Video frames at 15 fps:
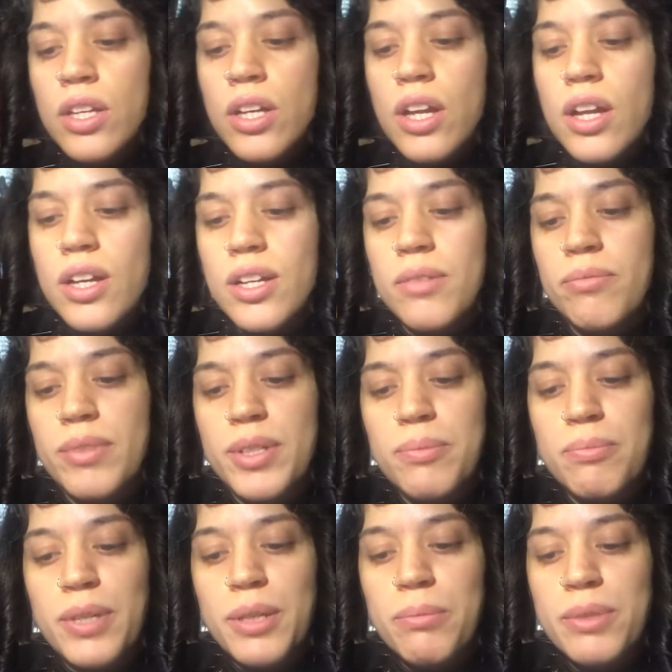Um, there
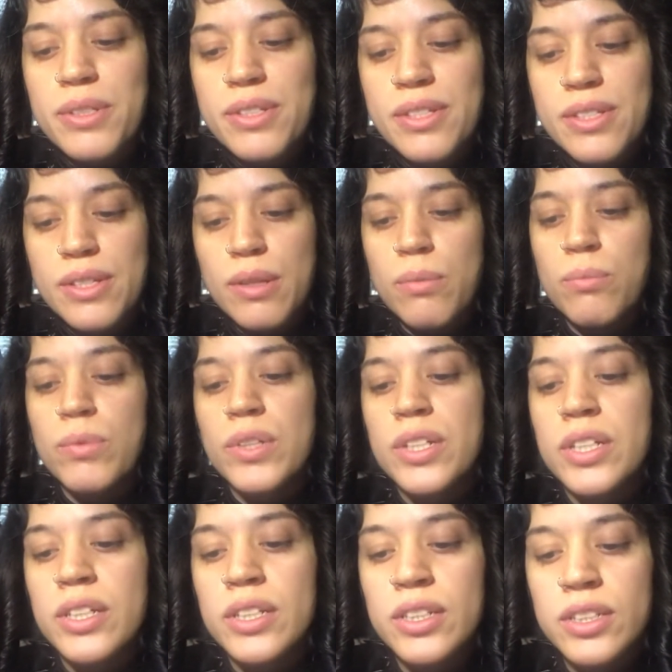may be
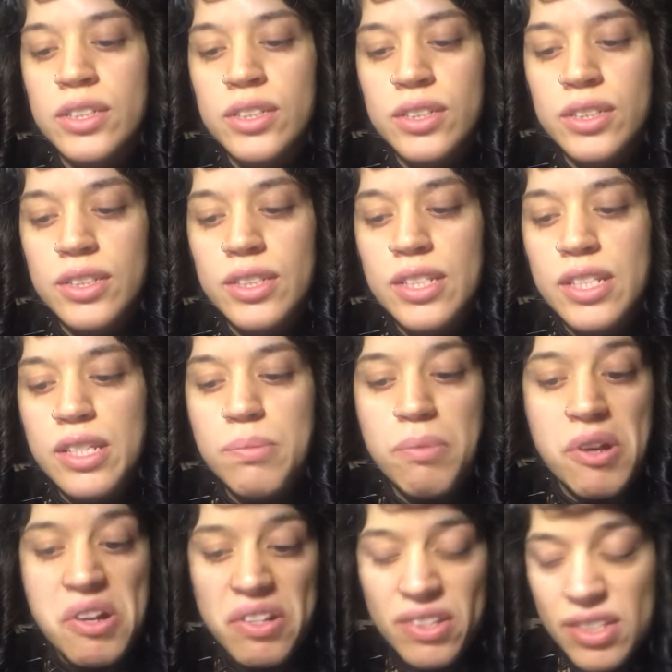someone, this
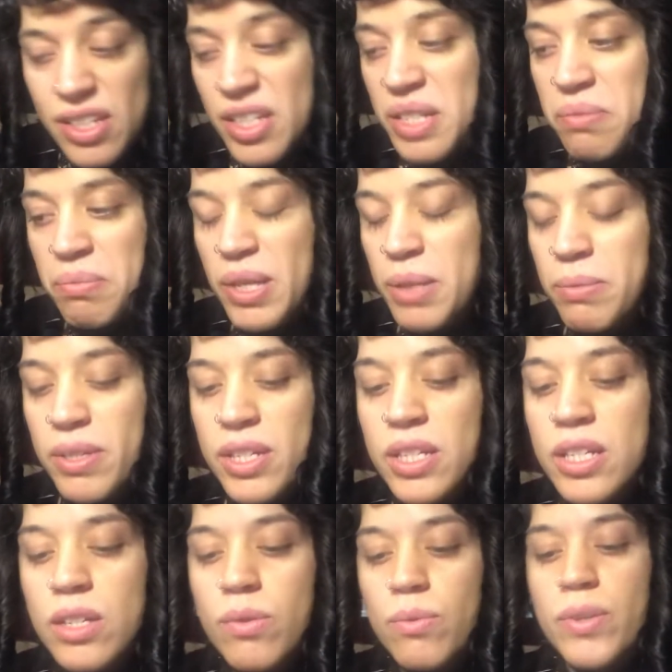person
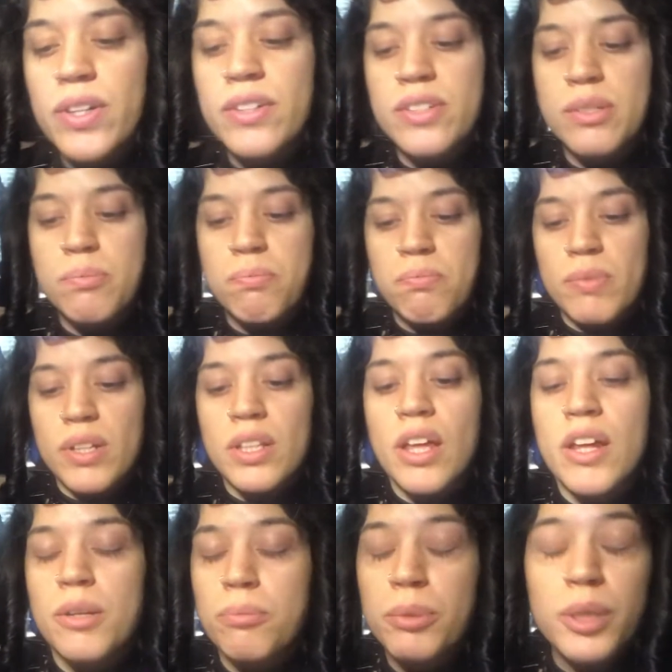maybe wears a
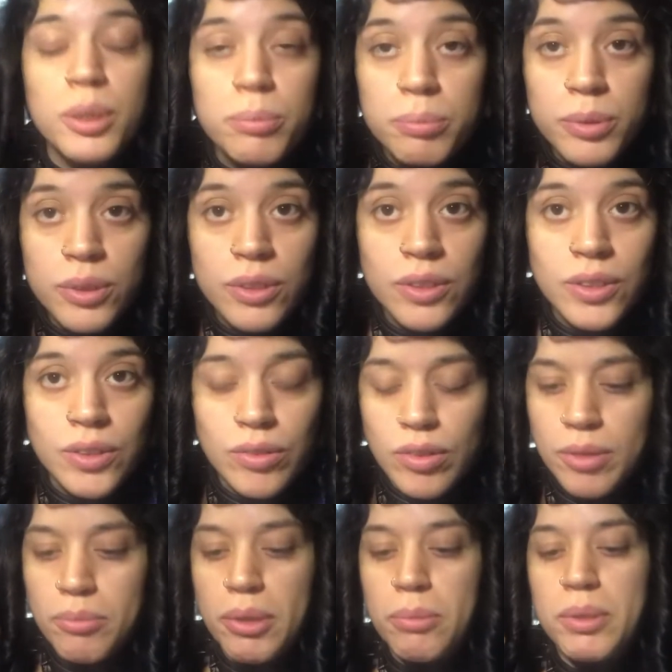lot of purple,
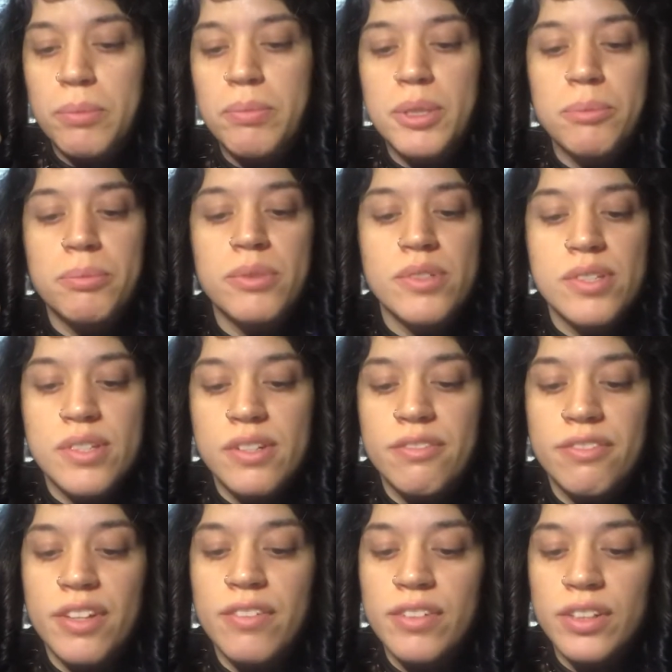or maybe purple's their
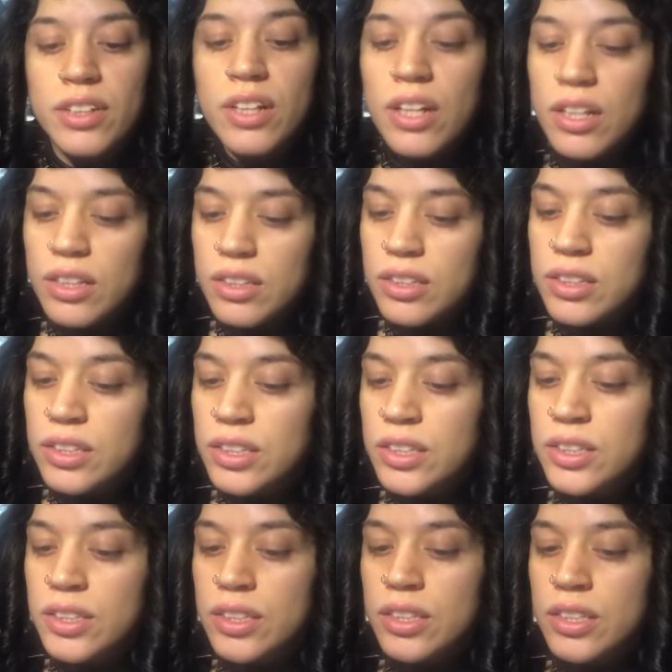favorite
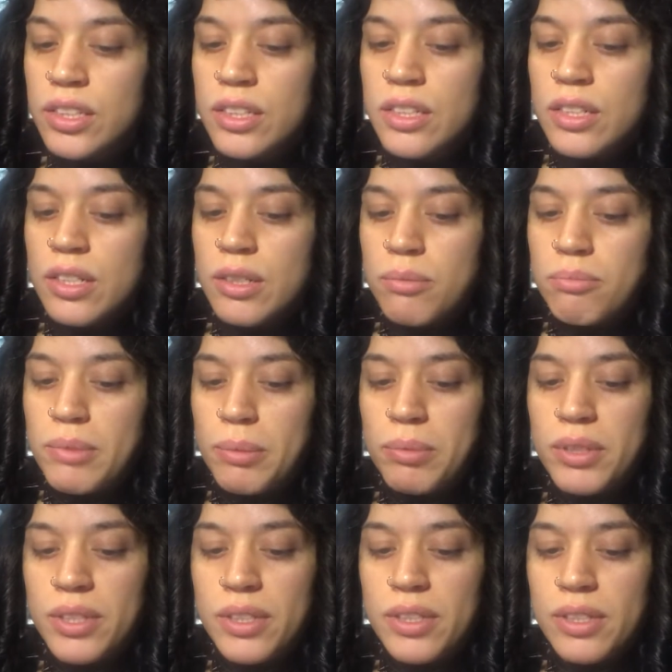color.
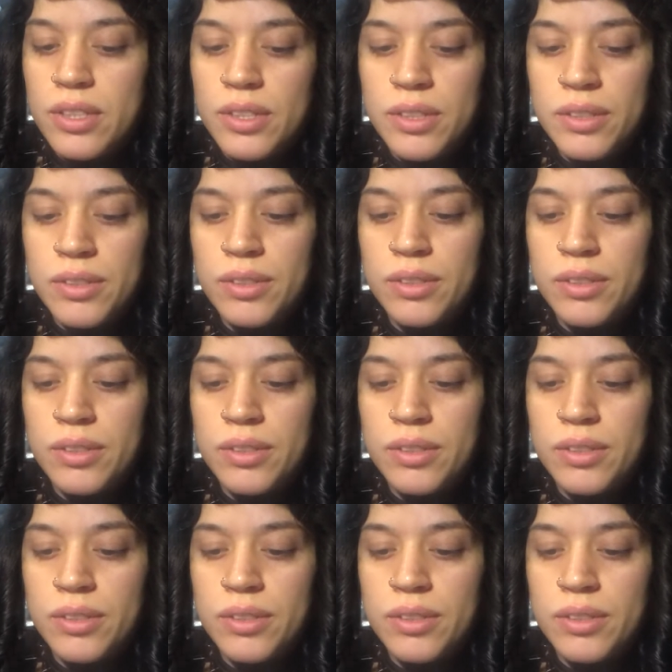Maybe,